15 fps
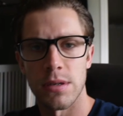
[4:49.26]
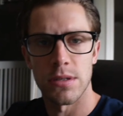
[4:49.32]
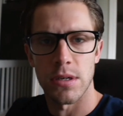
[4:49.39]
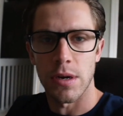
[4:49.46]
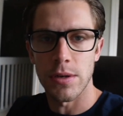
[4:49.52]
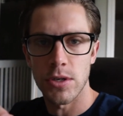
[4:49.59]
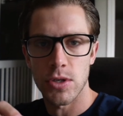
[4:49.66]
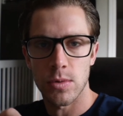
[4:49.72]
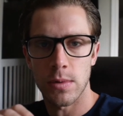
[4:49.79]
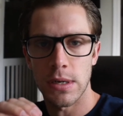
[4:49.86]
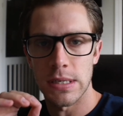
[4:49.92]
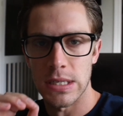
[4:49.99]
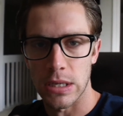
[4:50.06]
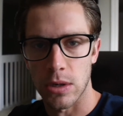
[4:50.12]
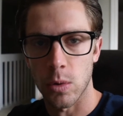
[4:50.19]
So I just
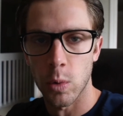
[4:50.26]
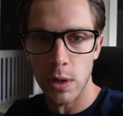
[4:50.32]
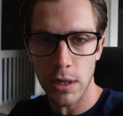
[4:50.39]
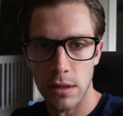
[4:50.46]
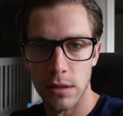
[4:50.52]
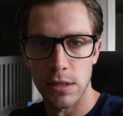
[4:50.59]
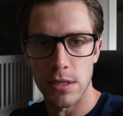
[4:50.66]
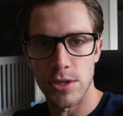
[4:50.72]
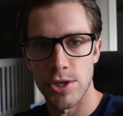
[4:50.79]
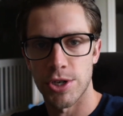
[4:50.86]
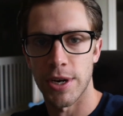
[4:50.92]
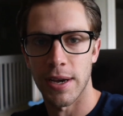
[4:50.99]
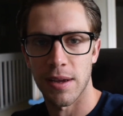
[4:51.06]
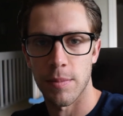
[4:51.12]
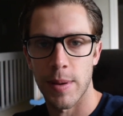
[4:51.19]
wanted to quickly
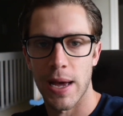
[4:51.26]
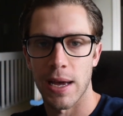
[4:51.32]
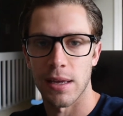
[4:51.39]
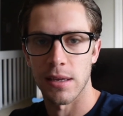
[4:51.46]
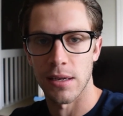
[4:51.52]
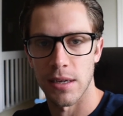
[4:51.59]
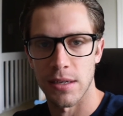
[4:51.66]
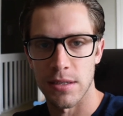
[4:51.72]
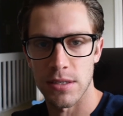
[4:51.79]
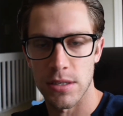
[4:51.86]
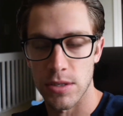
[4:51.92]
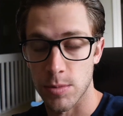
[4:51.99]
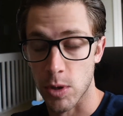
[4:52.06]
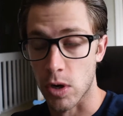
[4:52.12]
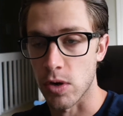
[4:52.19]
check back in
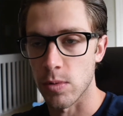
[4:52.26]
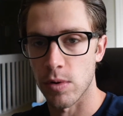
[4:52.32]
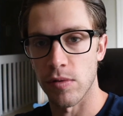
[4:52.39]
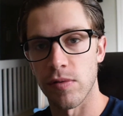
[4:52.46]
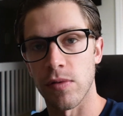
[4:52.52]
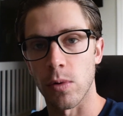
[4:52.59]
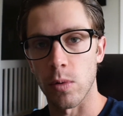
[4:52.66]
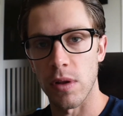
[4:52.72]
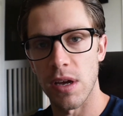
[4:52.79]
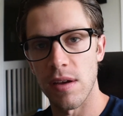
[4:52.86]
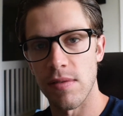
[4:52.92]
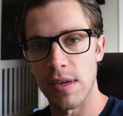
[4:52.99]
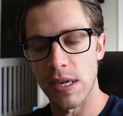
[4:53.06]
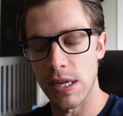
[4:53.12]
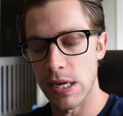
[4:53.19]
since we are doing a full day
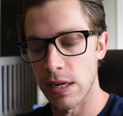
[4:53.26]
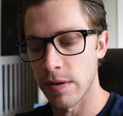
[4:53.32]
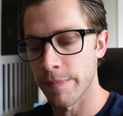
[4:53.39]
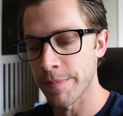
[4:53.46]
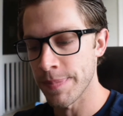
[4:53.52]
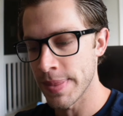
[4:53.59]
of eating.